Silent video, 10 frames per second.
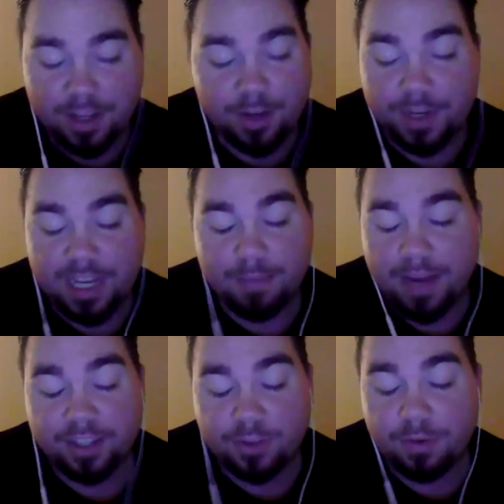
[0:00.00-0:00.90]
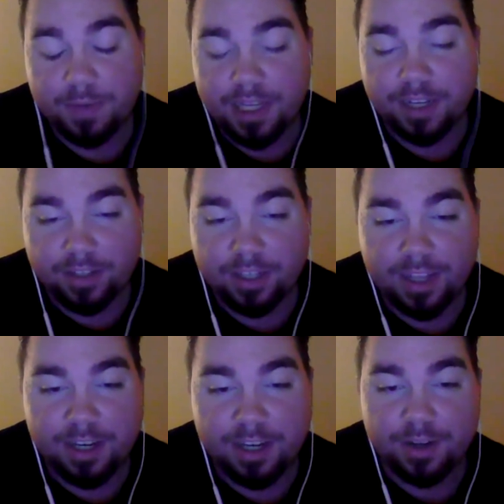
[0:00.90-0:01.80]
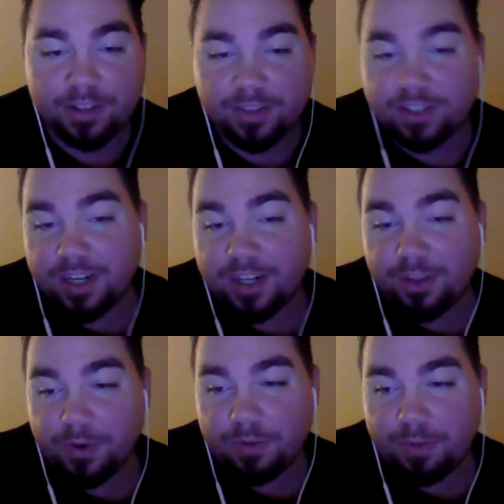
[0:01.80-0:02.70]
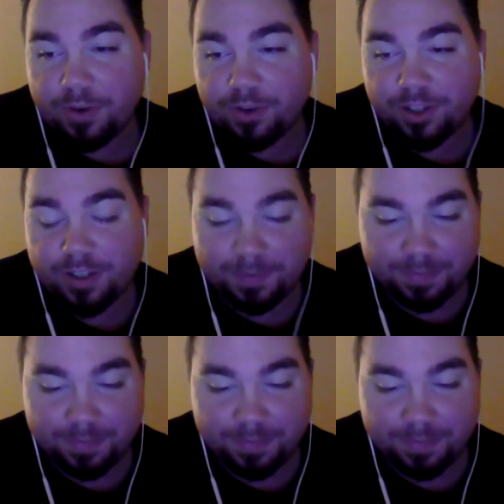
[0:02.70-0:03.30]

hell we came back to it, but yes, I agree. So it's 9-3 for Michigan.